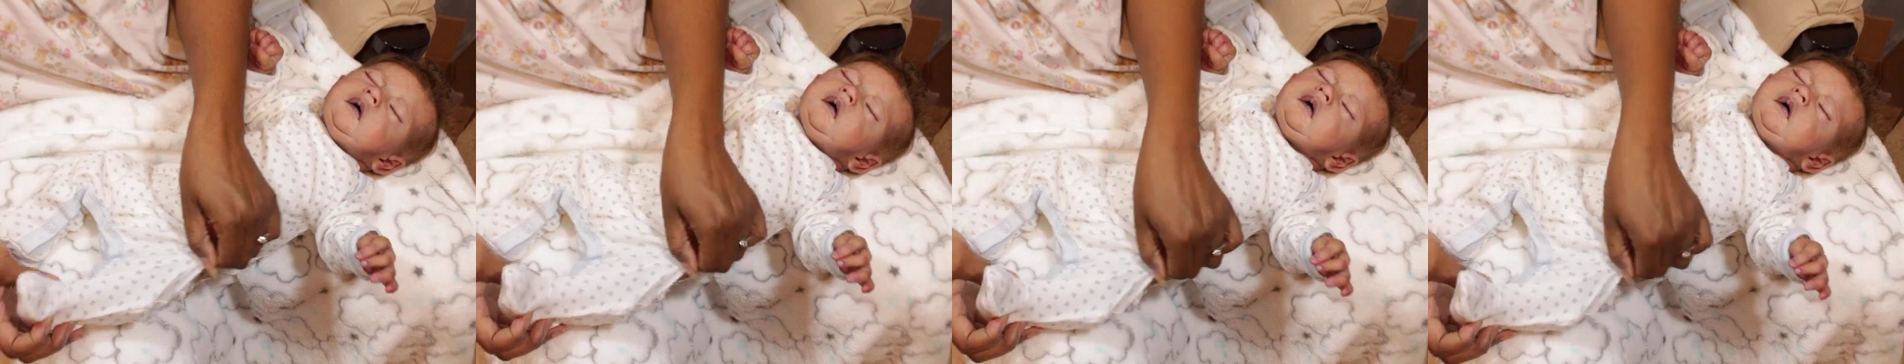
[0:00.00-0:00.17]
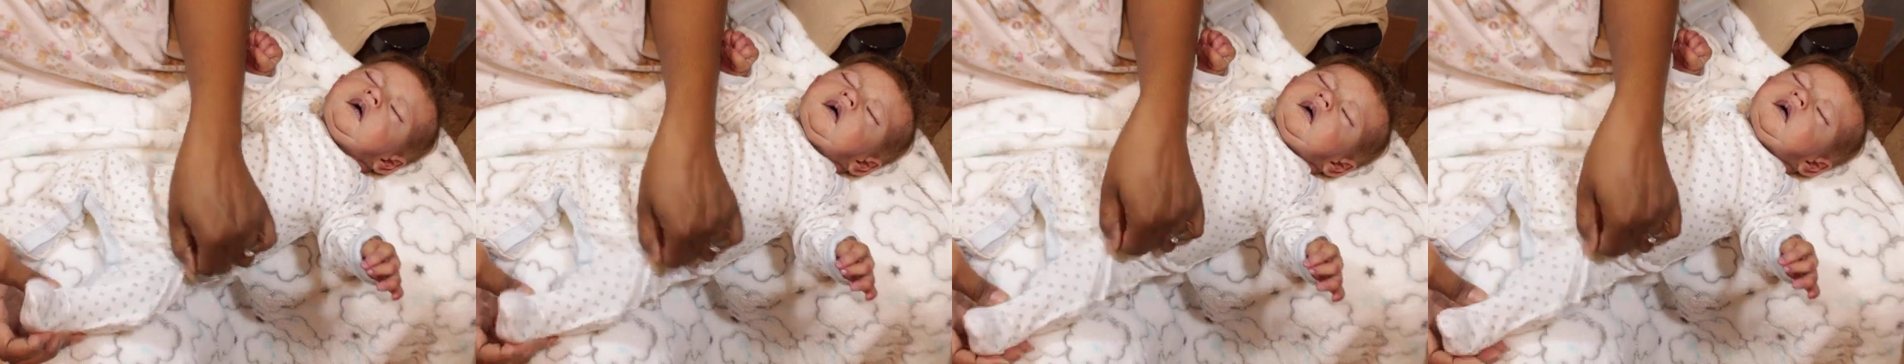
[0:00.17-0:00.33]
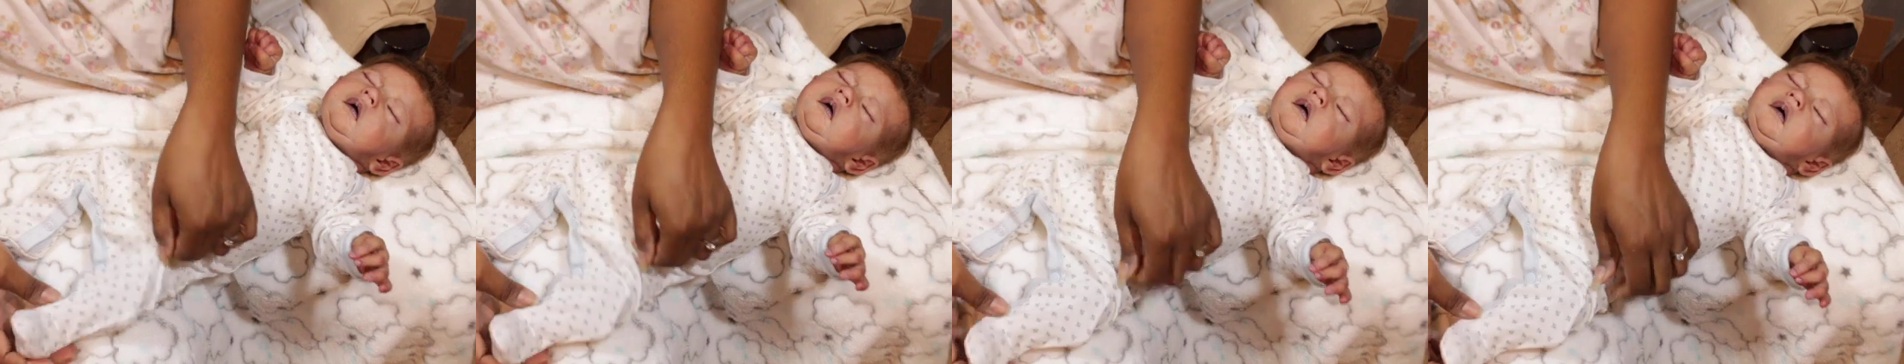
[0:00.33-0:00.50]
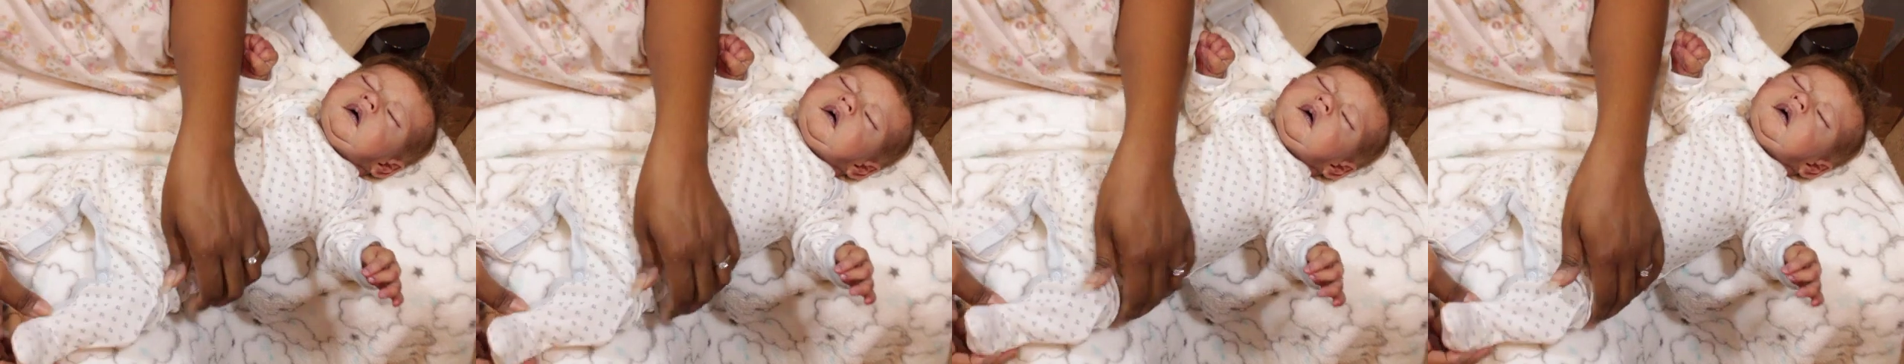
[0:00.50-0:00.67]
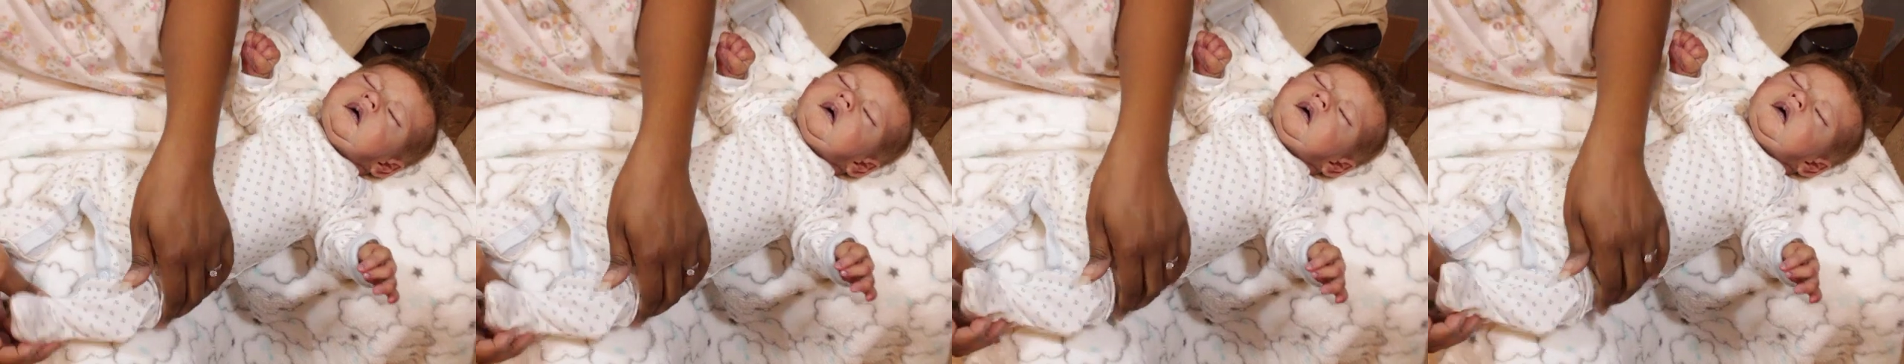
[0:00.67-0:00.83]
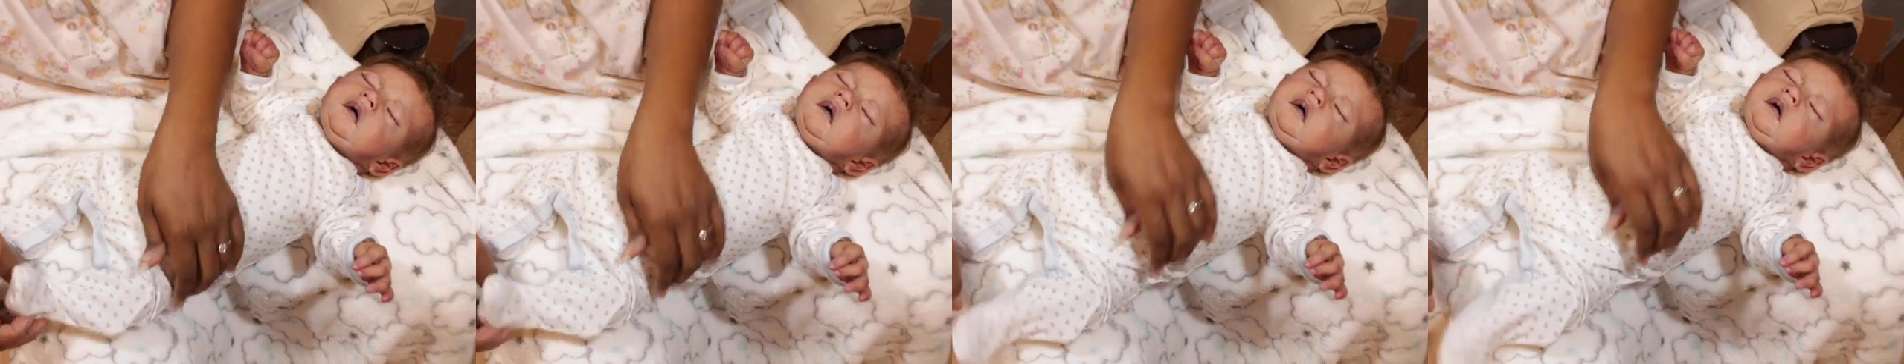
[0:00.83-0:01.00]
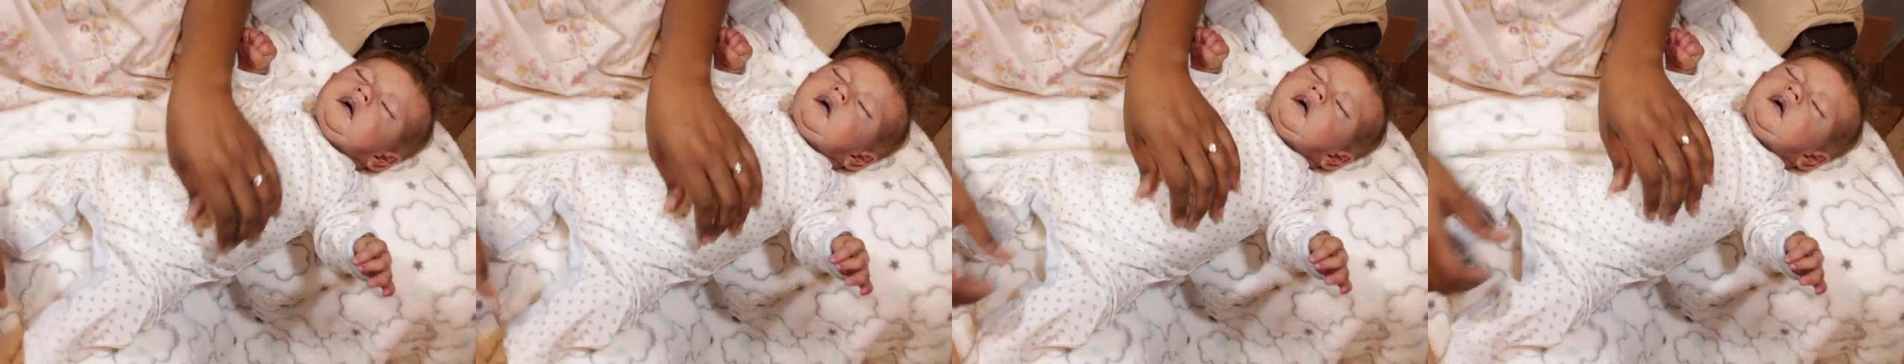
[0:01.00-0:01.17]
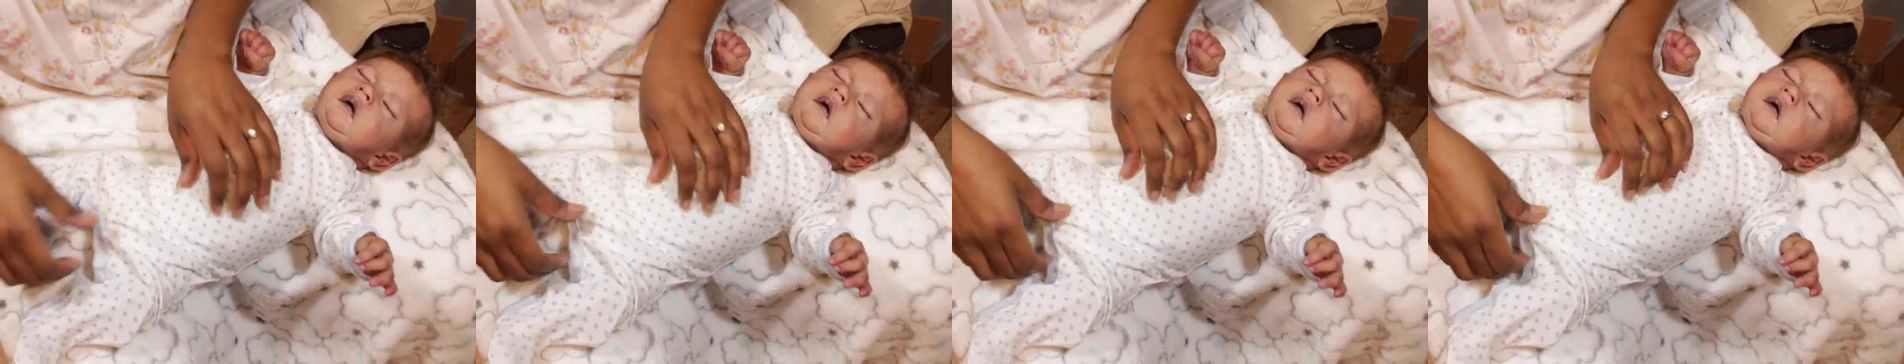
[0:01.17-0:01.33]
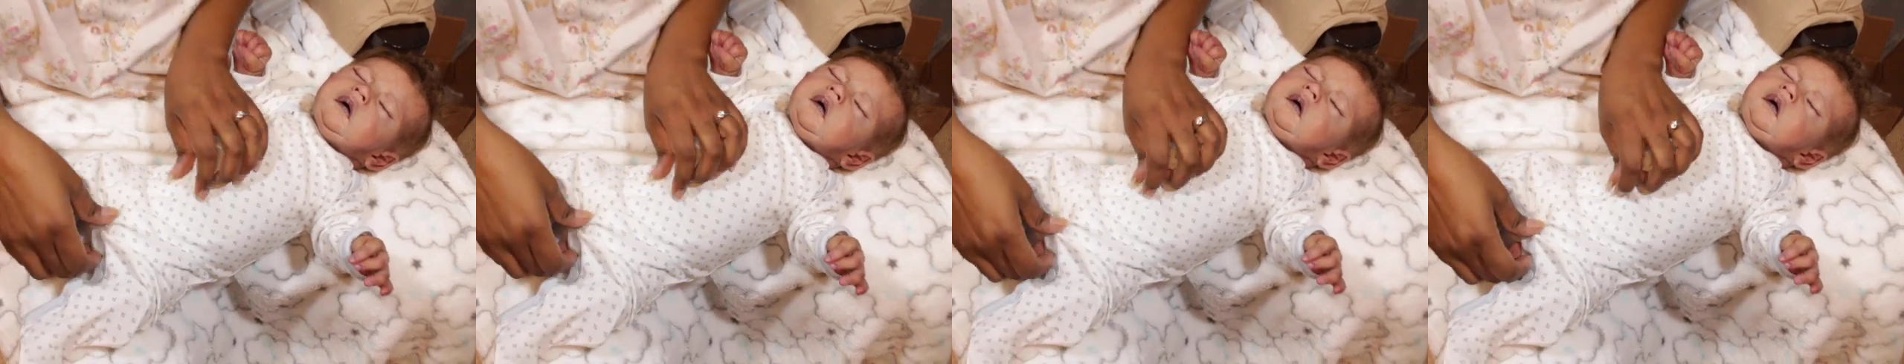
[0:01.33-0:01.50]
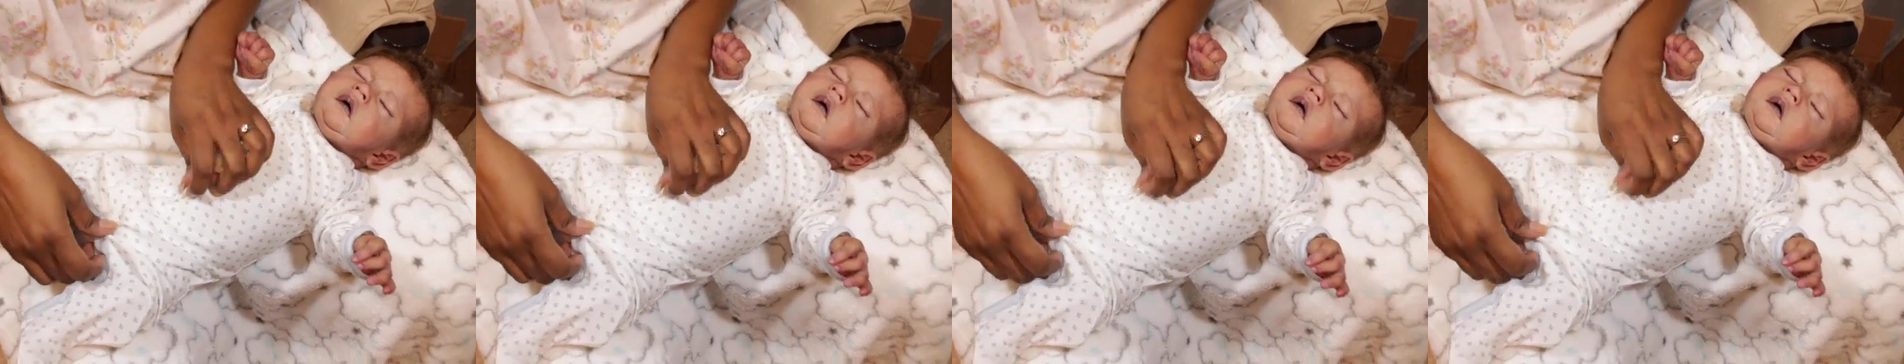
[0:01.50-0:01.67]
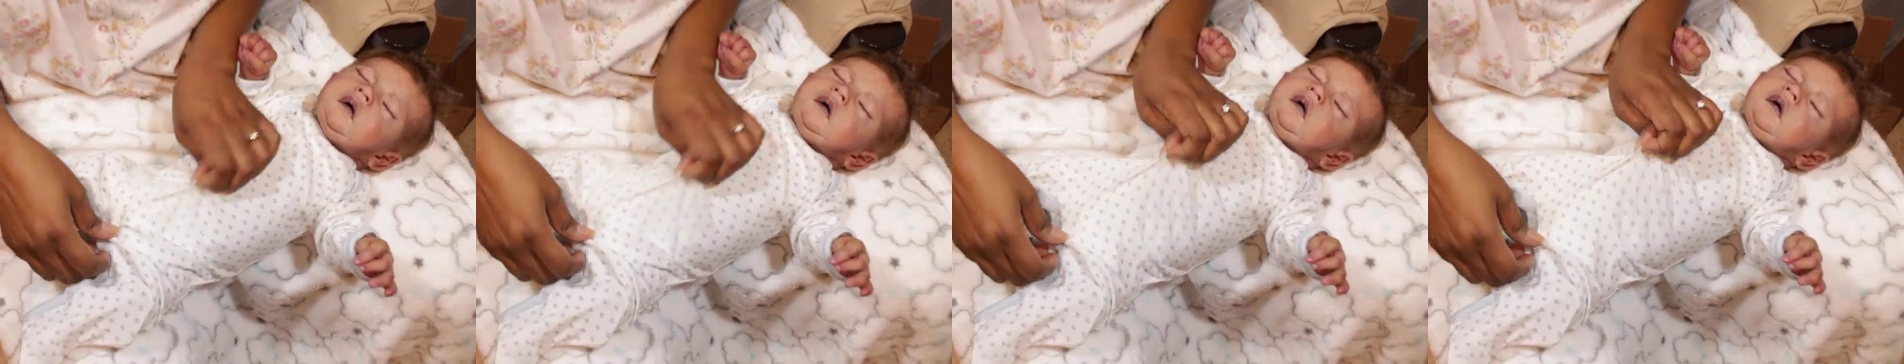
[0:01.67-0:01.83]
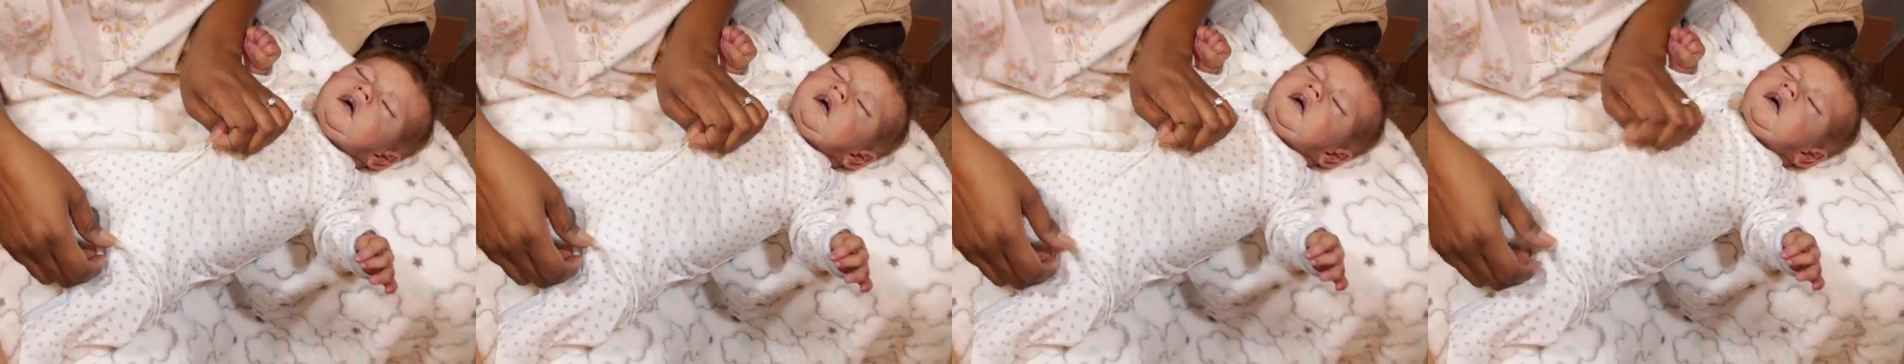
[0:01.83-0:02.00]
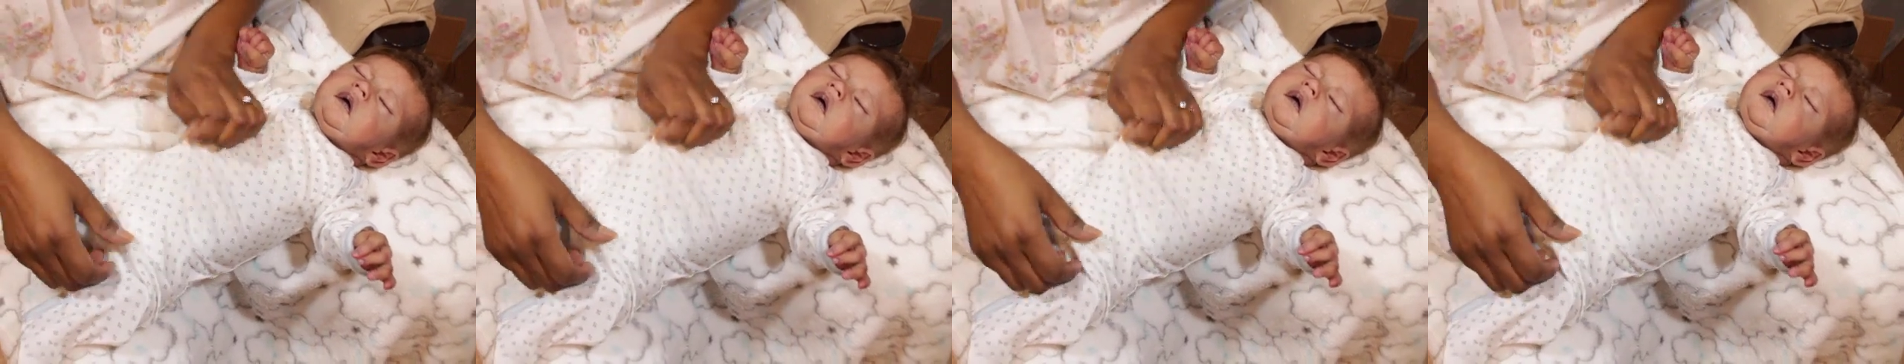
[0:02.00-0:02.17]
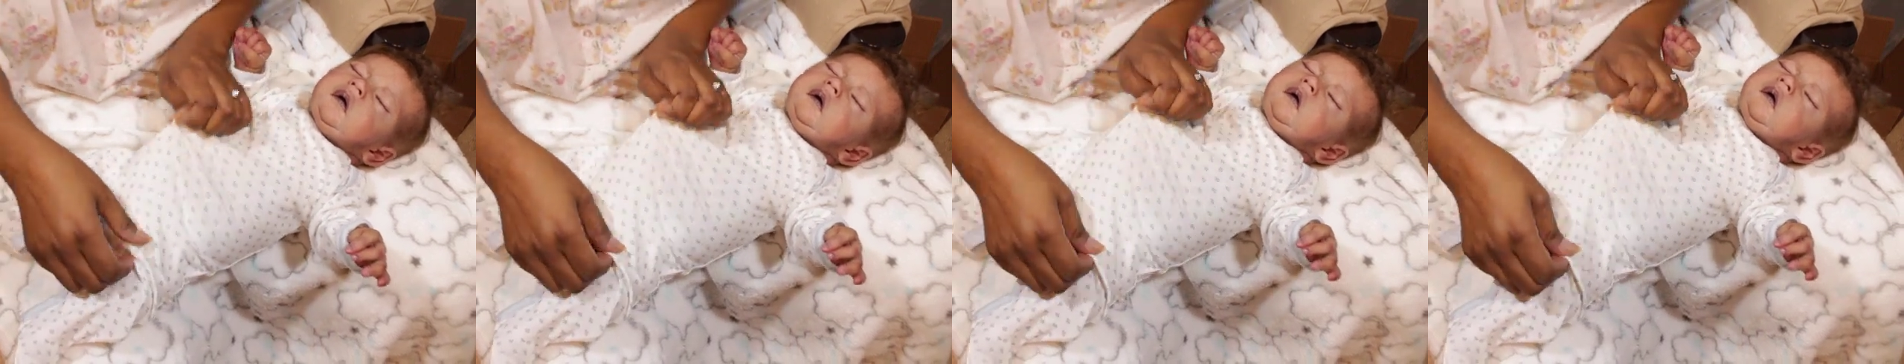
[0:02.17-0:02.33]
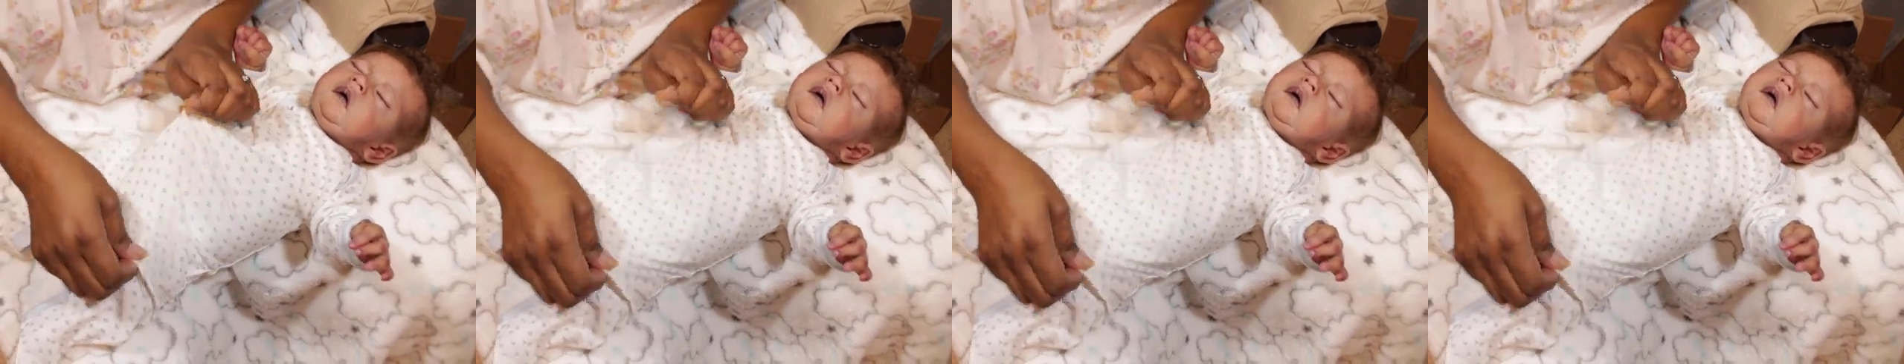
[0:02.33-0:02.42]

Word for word: but they're just